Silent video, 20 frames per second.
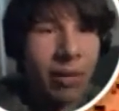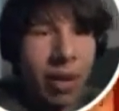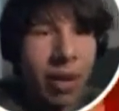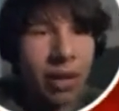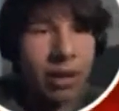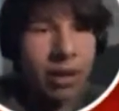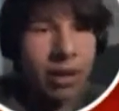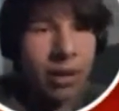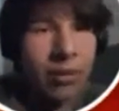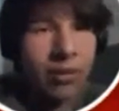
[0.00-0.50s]
All right,
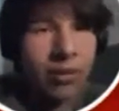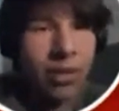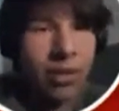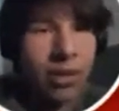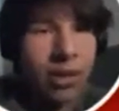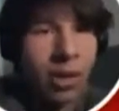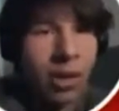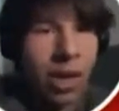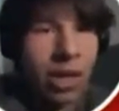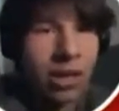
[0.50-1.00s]
come on.
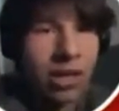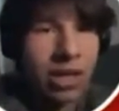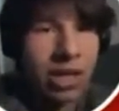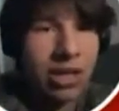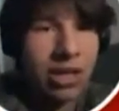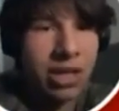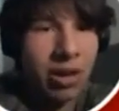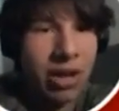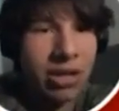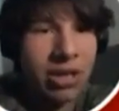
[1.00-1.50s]

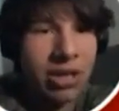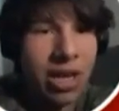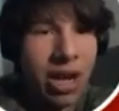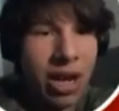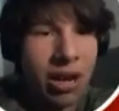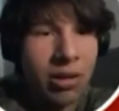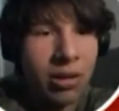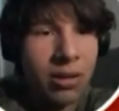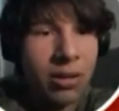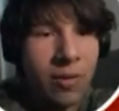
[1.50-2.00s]
Let's get
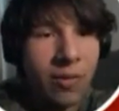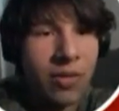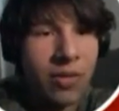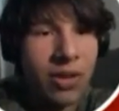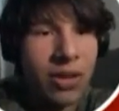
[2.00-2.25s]
serious now.